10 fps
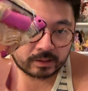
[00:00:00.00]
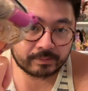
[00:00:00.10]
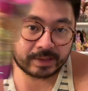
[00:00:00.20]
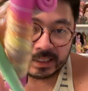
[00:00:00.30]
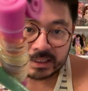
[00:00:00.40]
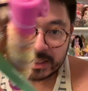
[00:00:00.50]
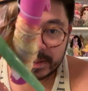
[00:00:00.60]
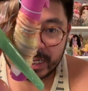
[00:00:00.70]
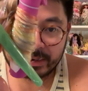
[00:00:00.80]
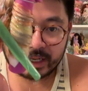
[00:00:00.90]
makes it
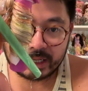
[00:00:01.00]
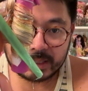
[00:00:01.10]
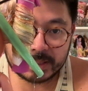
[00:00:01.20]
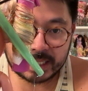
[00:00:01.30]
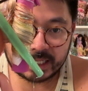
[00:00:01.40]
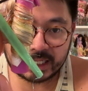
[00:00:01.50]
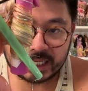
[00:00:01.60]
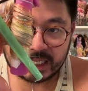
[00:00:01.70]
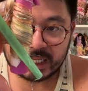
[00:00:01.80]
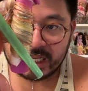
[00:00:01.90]
very
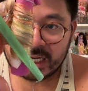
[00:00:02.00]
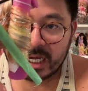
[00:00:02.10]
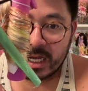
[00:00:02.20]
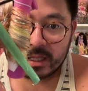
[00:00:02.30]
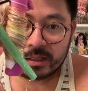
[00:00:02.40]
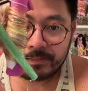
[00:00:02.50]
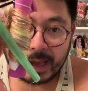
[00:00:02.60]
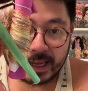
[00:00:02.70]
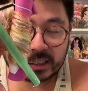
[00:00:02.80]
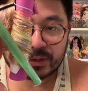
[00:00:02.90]
finicky. The
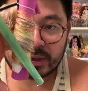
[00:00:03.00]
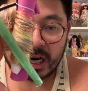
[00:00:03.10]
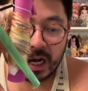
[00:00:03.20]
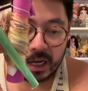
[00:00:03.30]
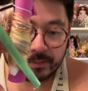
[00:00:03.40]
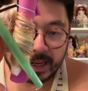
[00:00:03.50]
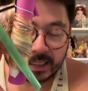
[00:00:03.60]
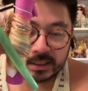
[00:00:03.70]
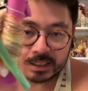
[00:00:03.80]
bangs were a hot mess.